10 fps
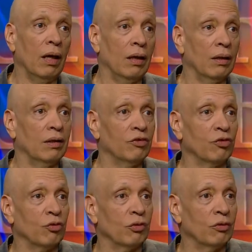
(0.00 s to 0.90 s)
Yeah,
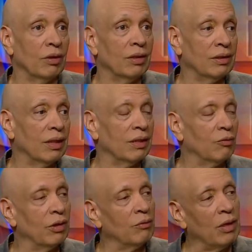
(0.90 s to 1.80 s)
it's true. It's
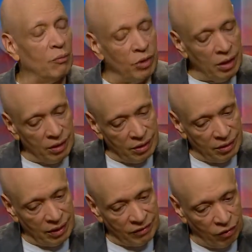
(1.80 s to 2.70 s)
like when I'm reading it,
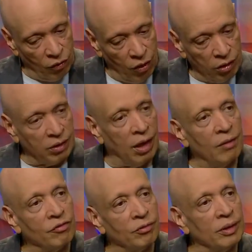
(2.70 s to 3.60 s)
it takes a long
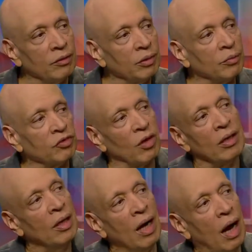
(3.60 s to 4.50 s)
time for me to read books.
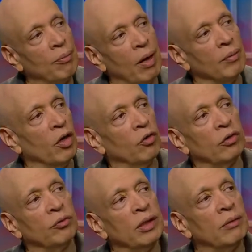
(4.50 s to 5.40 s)
So I probably
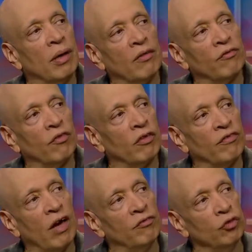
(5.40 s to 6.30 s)
only read about 4 or
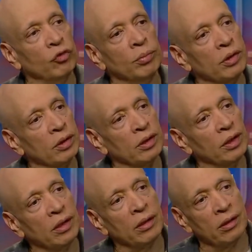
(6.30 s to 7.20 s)
5 new books
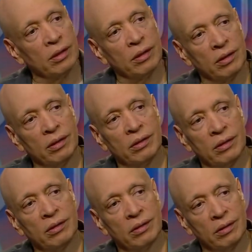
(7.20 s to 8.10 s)
a year.
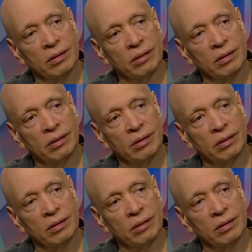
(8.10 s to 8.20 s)
Yeah.